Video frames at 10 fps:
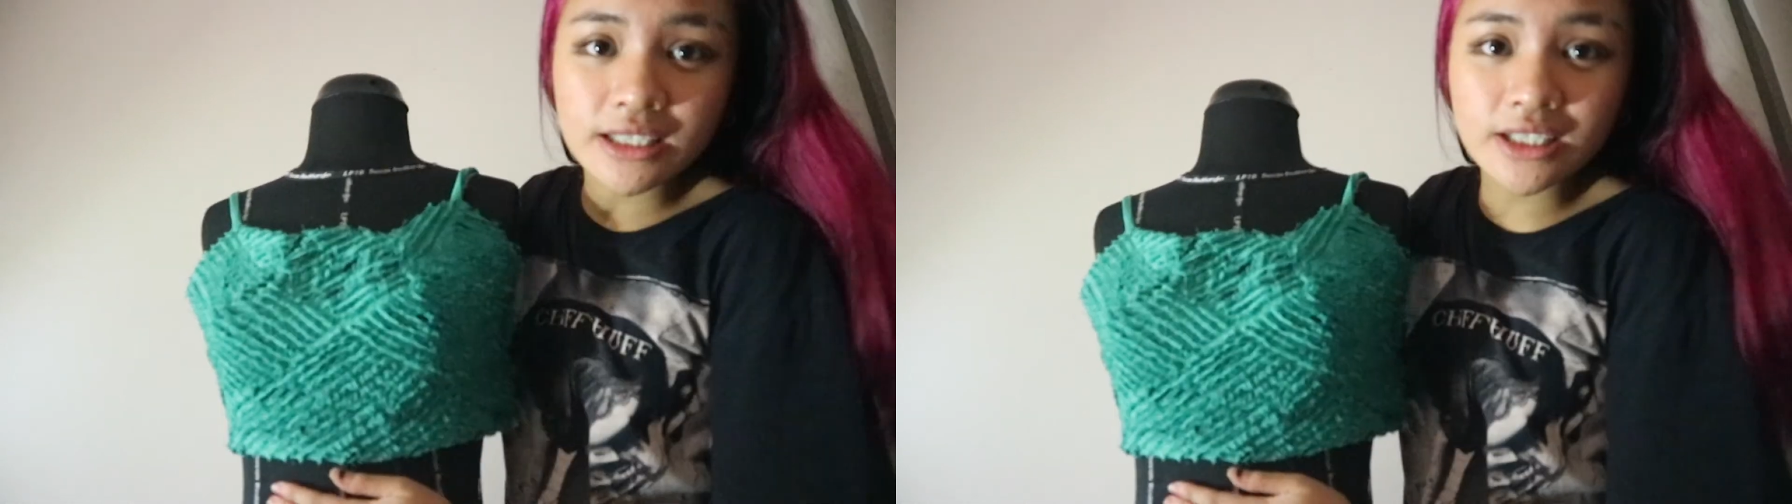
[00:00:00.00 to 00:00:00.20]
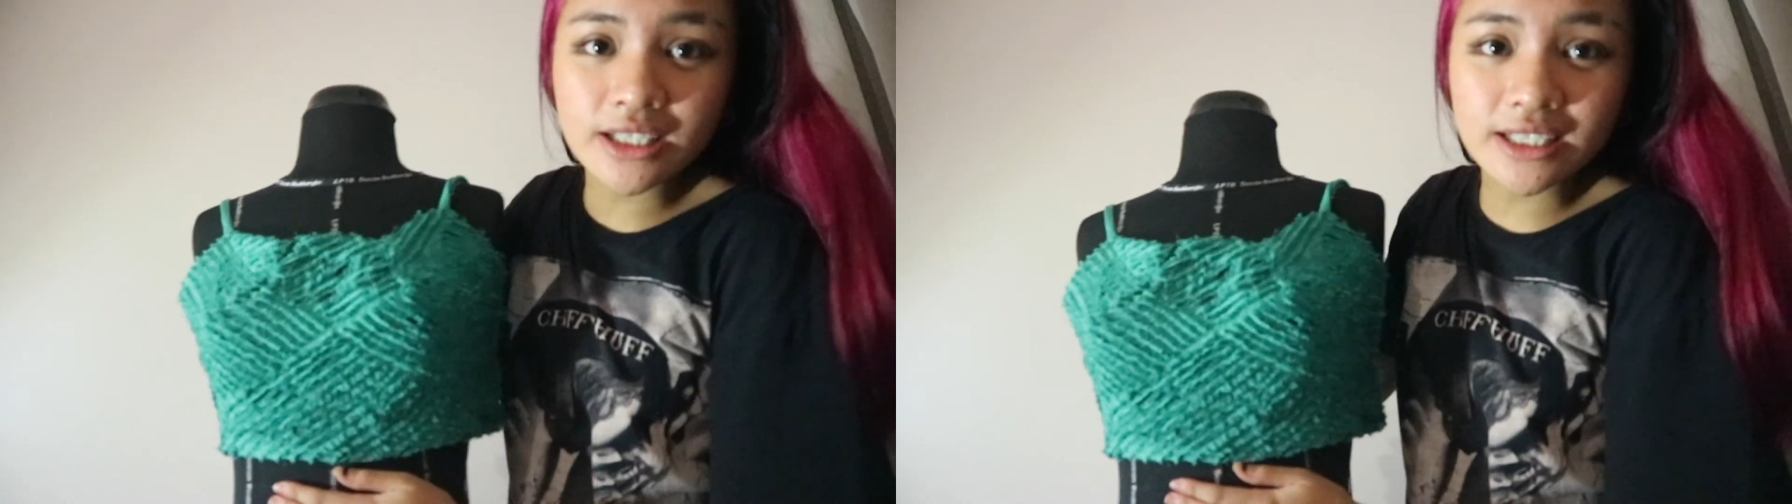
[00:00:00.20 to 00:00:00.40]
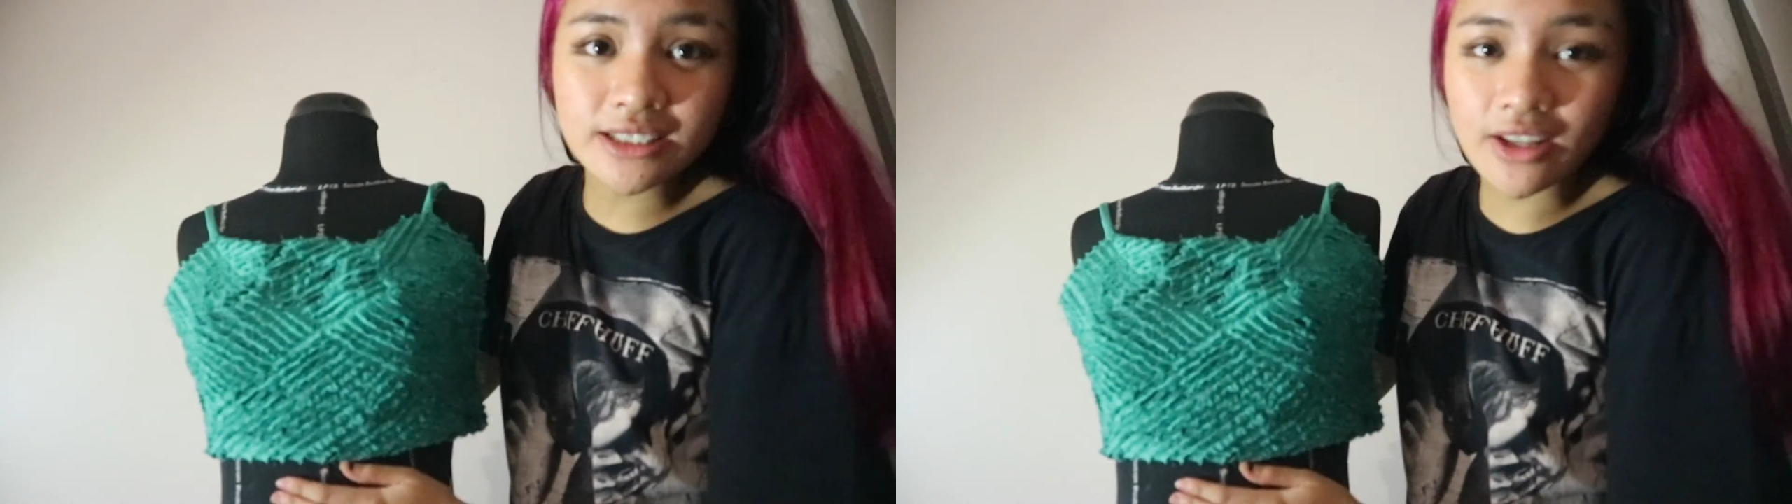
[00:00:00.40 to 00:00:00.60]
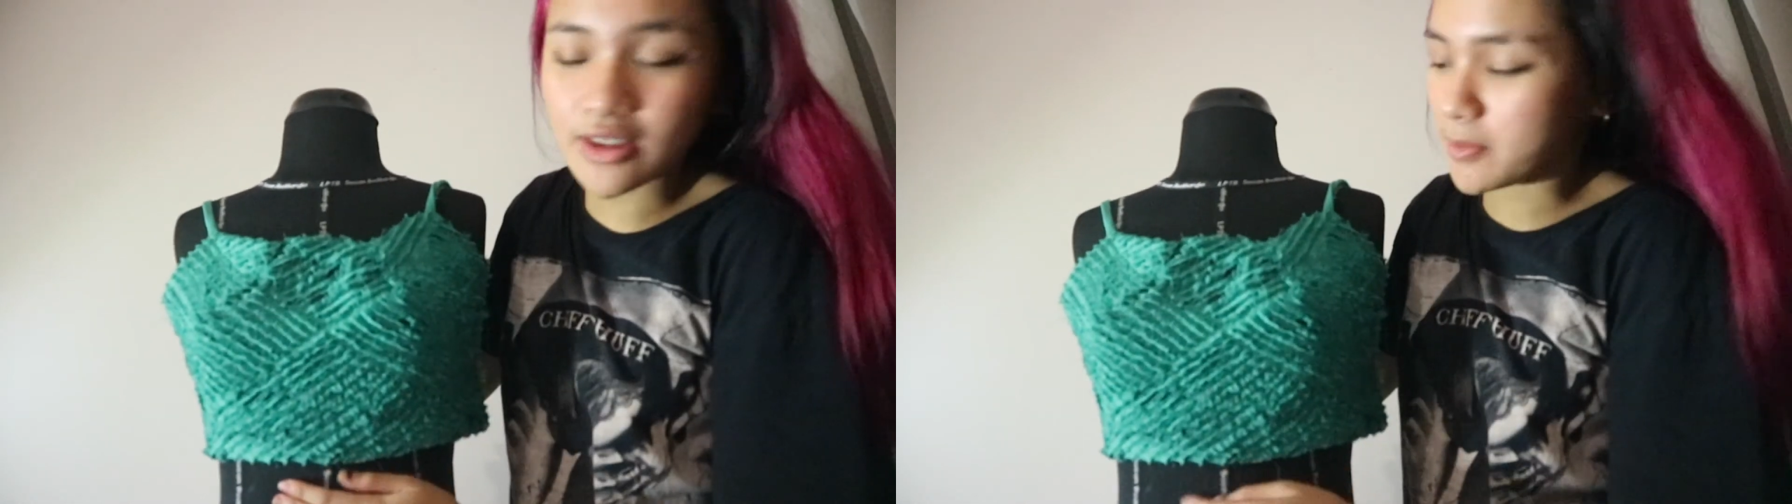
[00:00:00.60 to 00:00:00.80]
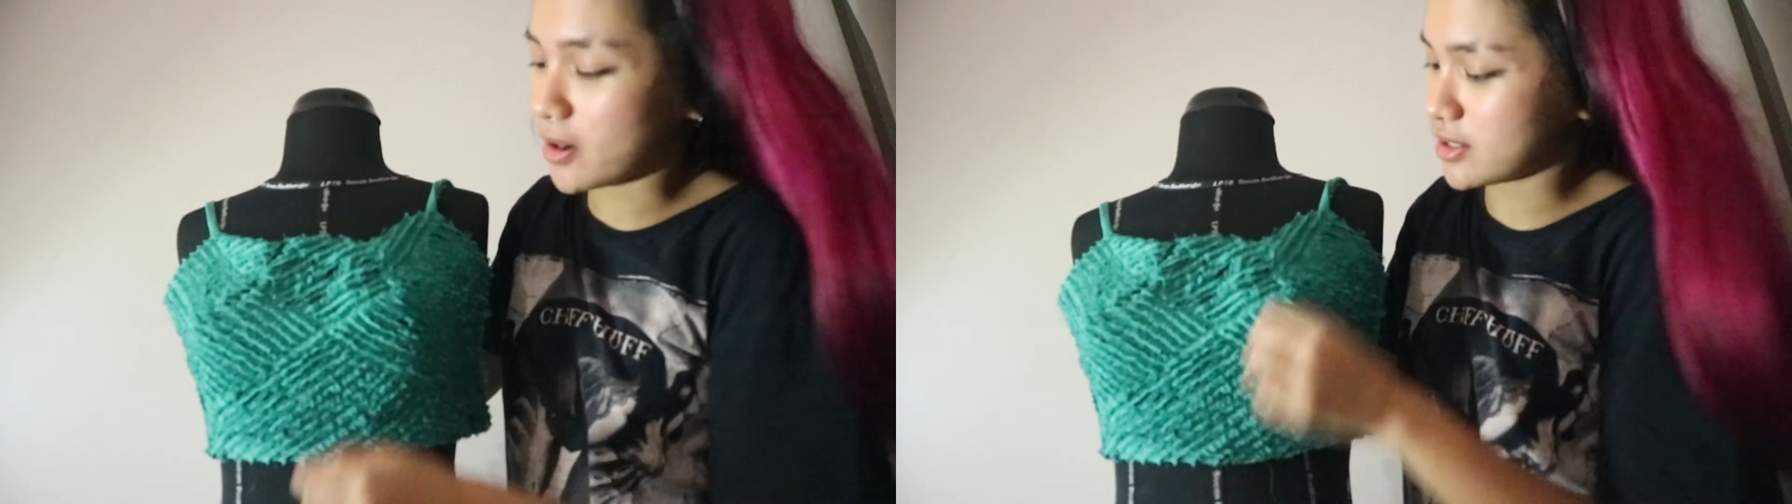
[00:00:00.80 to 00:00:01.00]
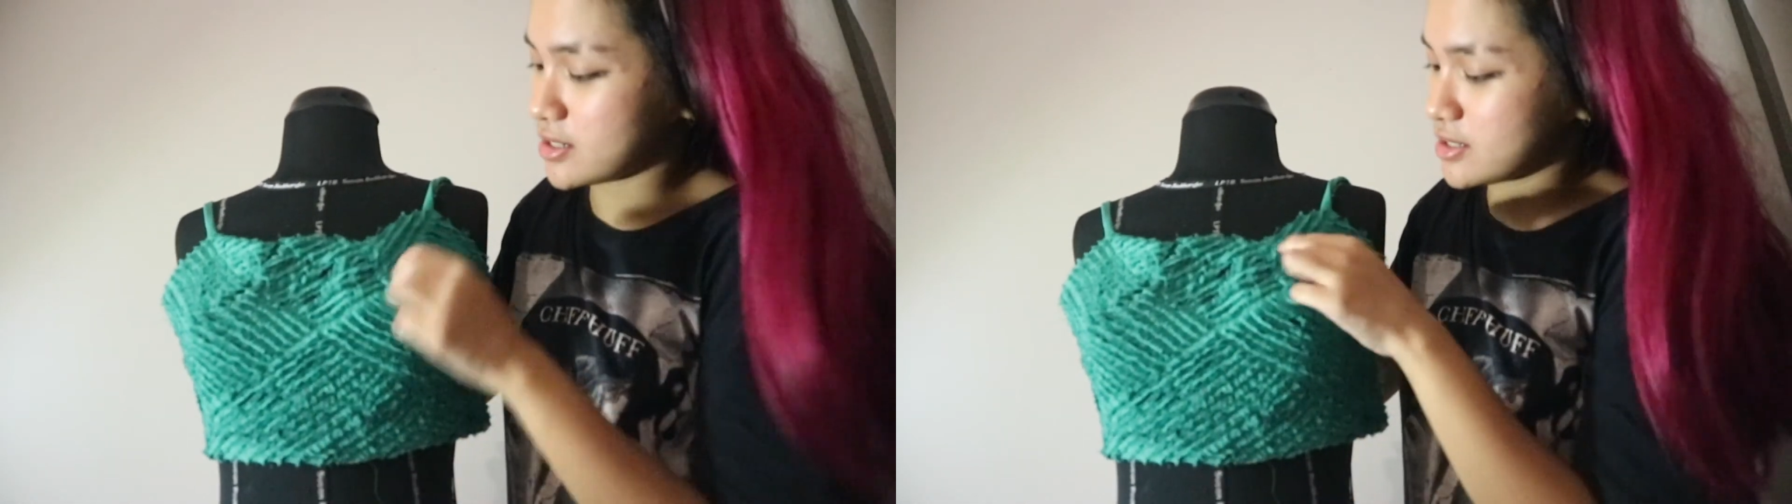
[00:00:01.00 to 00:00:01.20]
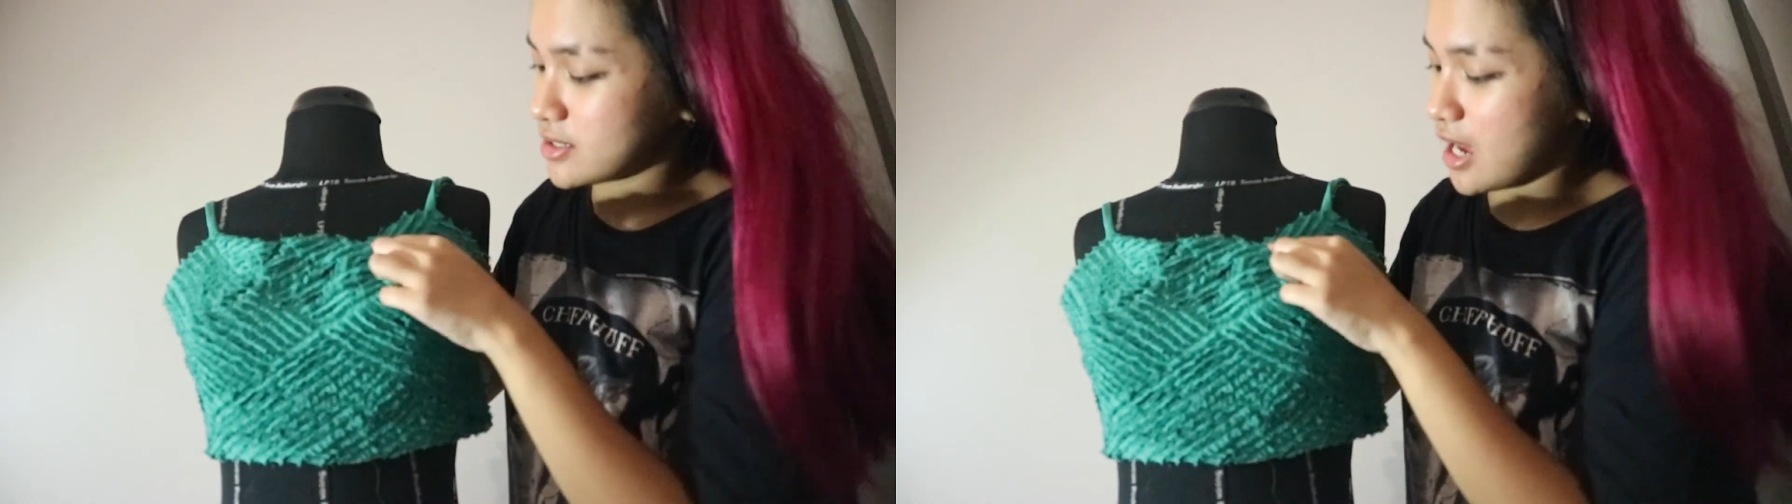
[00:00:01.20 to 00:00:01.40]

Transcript: Here it is on the bodice.